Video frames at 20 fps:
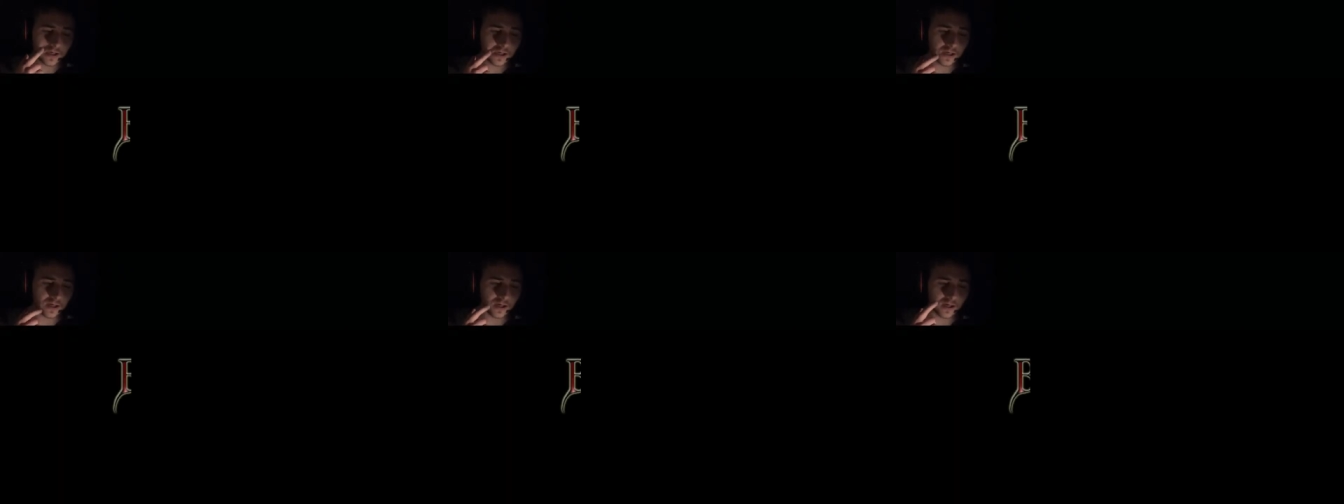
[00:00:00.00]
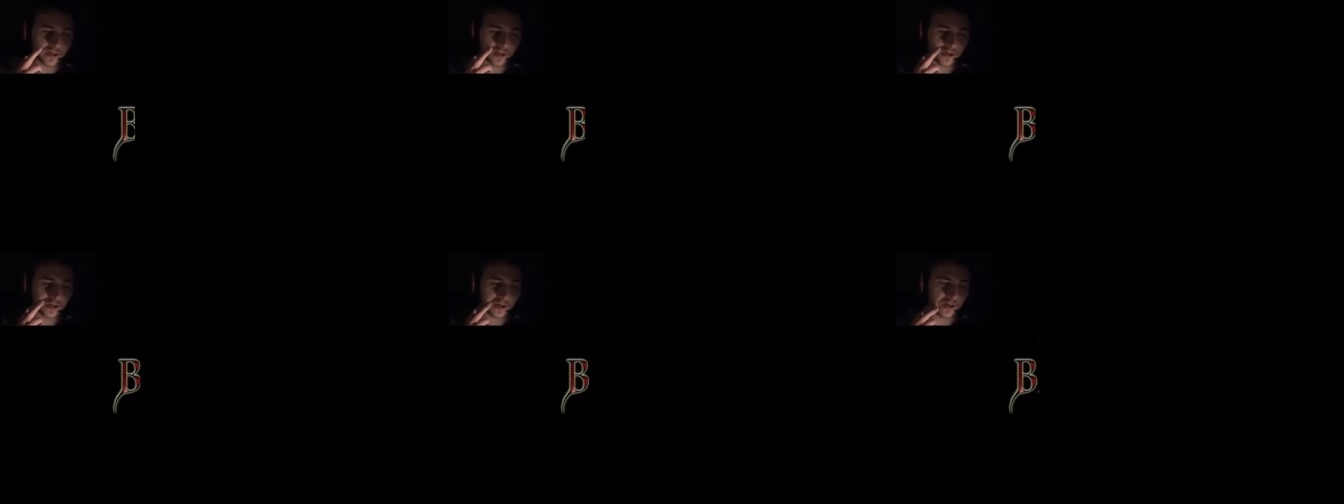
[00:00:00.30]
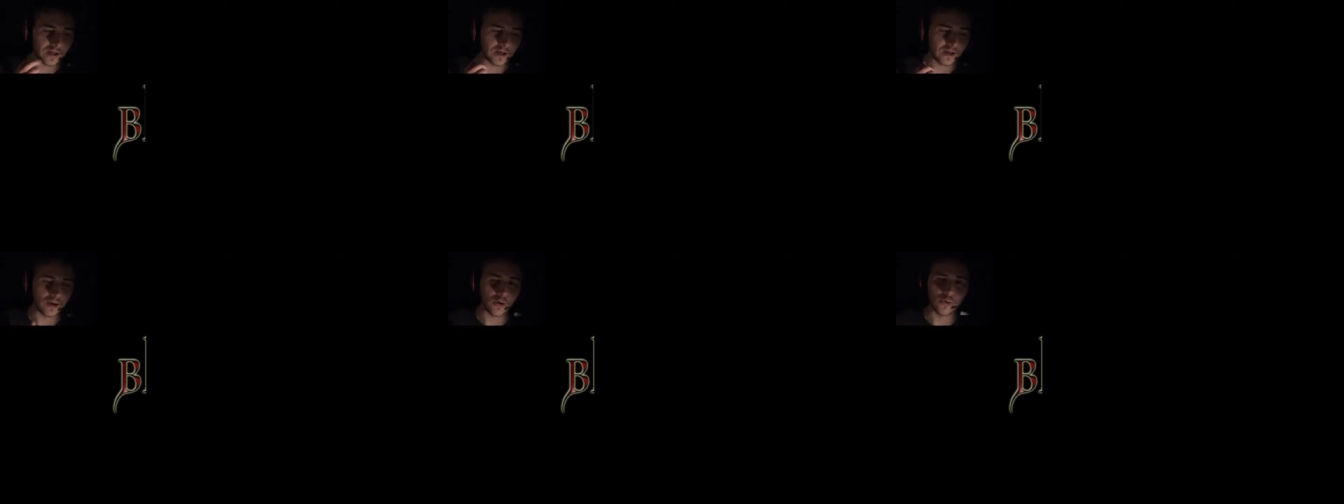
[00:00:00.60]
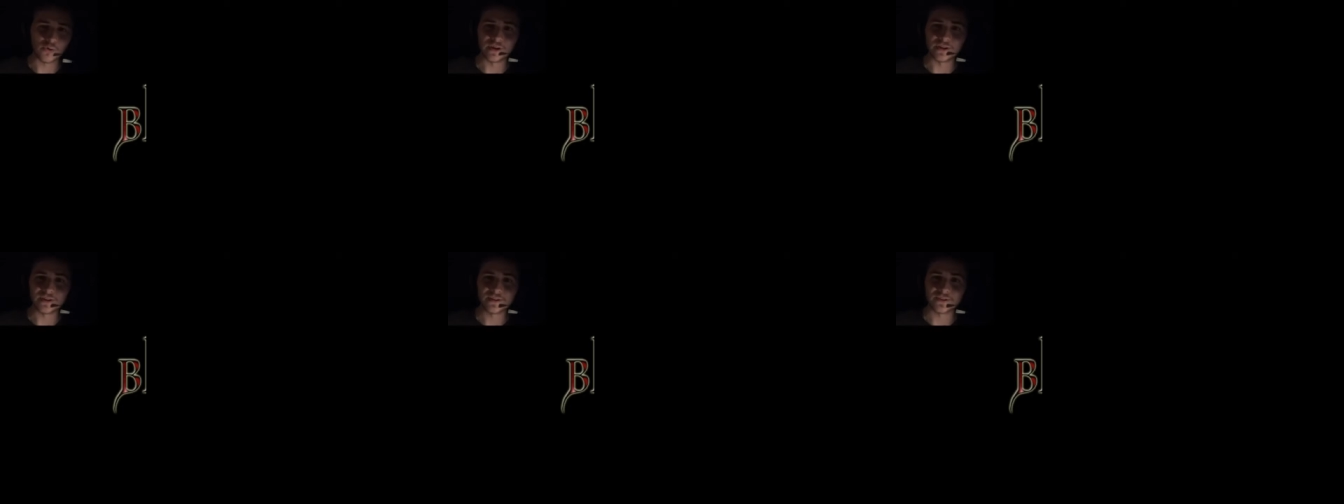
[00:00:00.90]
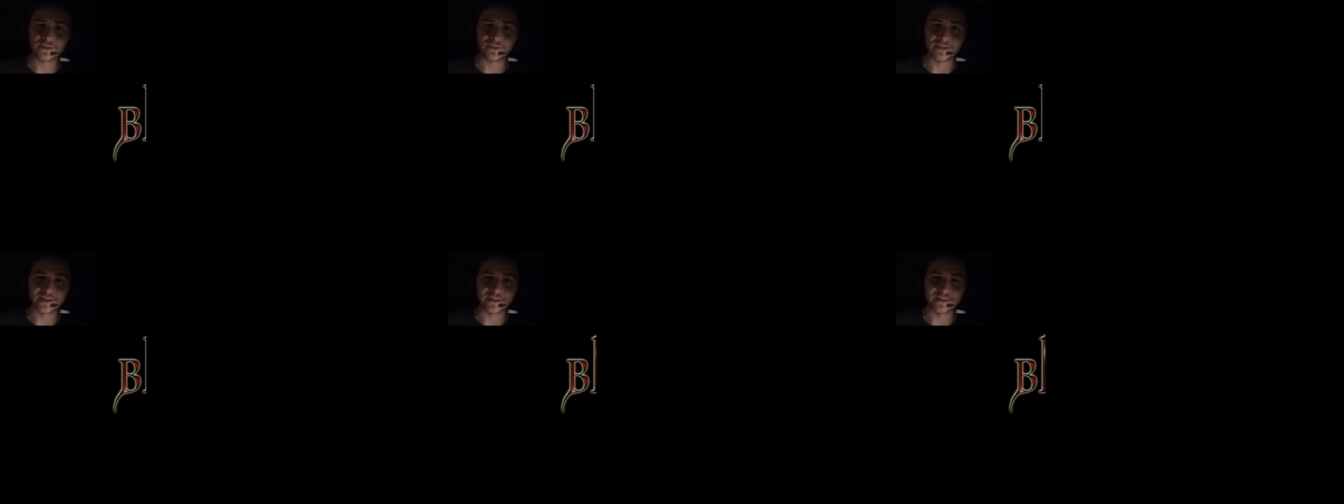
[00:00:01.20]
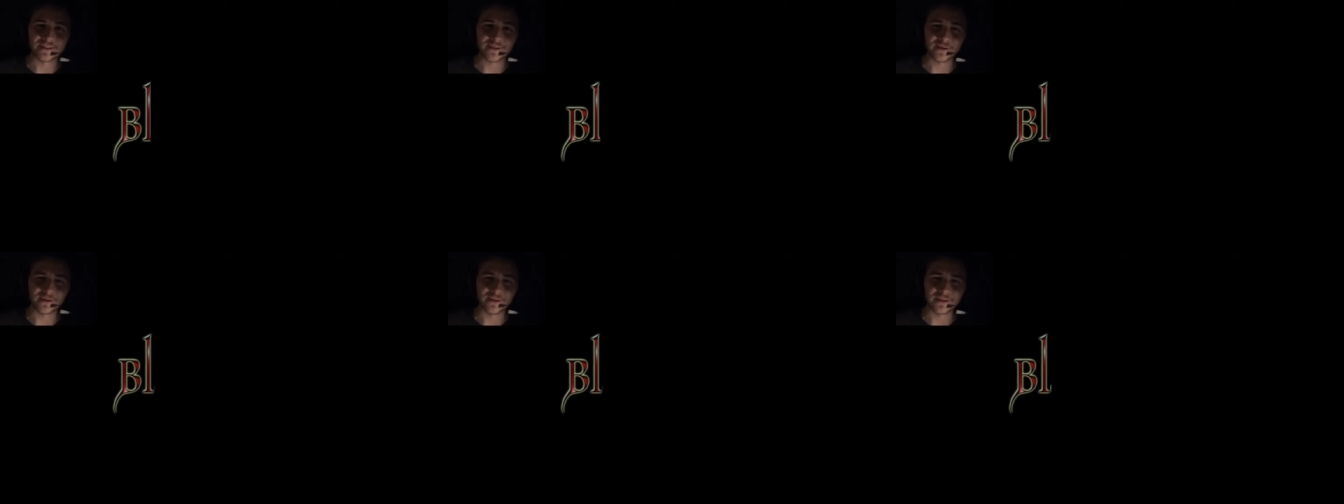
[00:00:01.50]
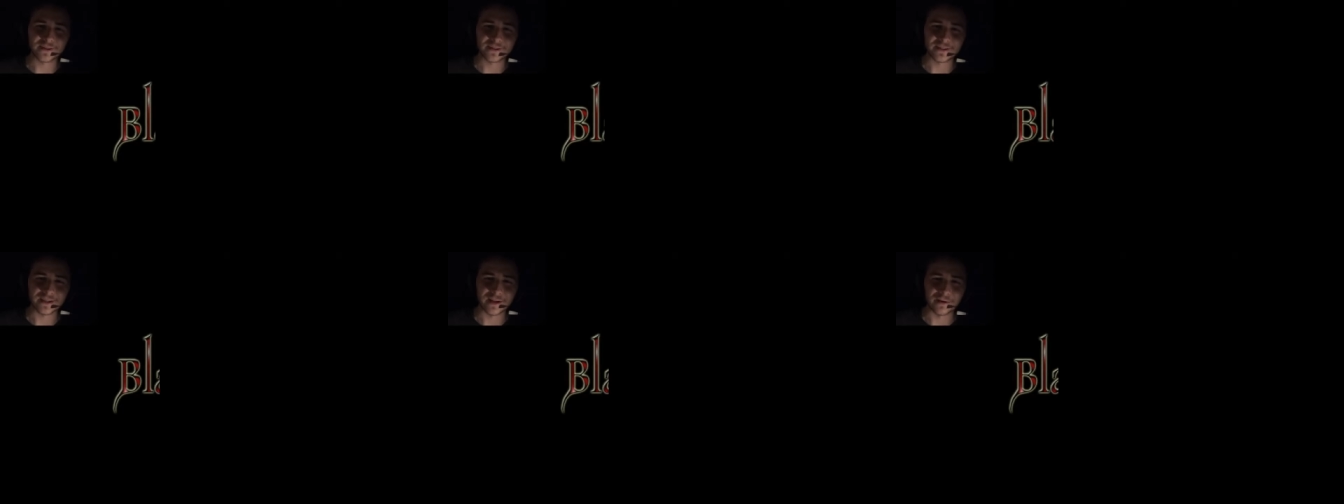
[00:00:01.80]
Ah, loading screens, don't
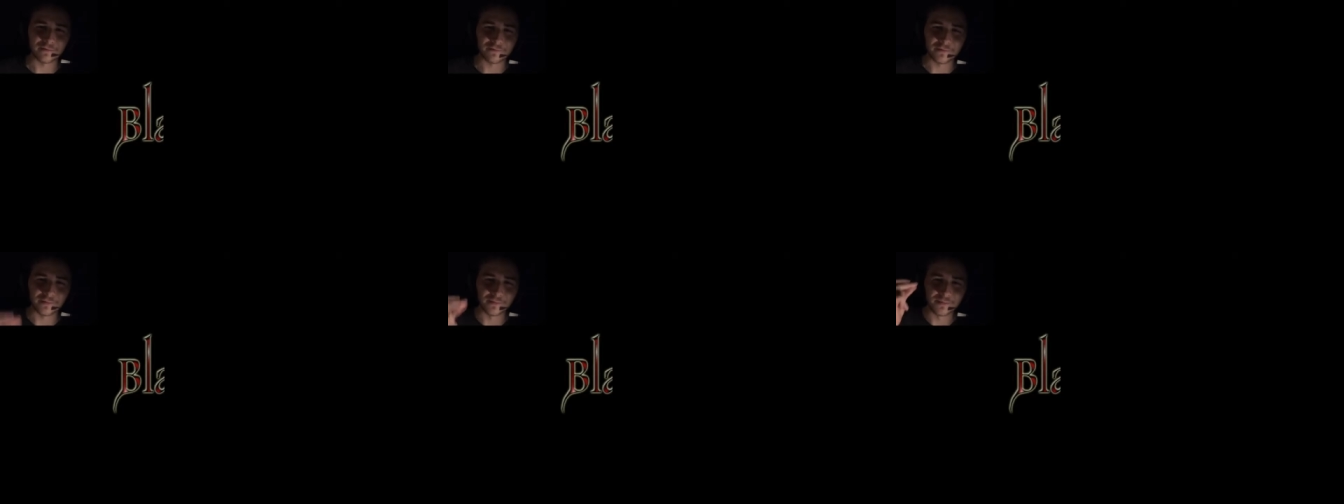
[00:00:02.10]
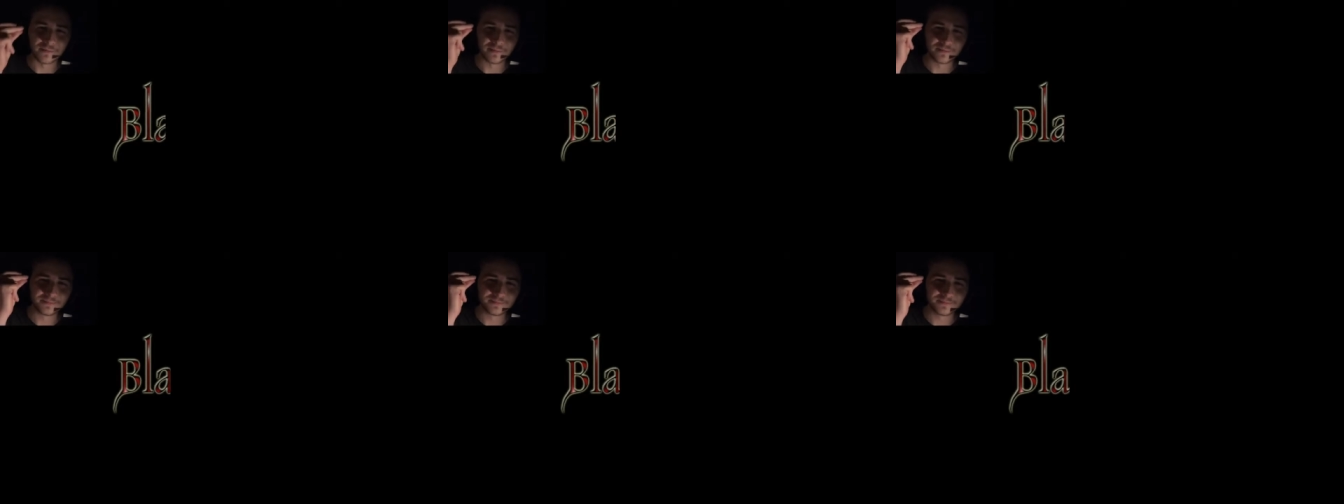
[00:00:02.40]
you just love them?